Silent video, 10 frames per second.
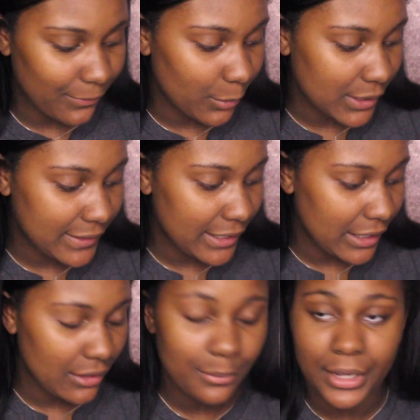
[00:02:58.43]

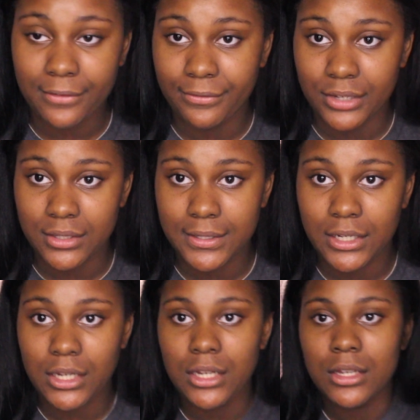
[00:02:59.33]
410 by
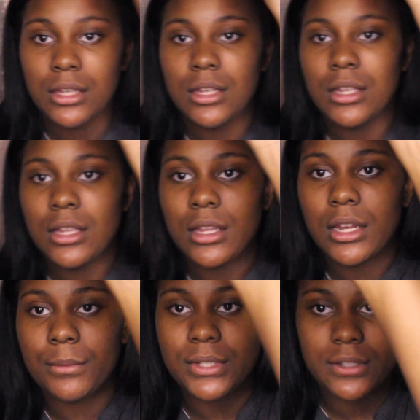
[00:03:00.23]
Fenty.
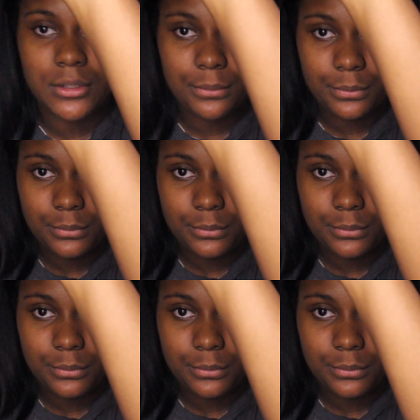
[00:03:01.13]
I'm just gonna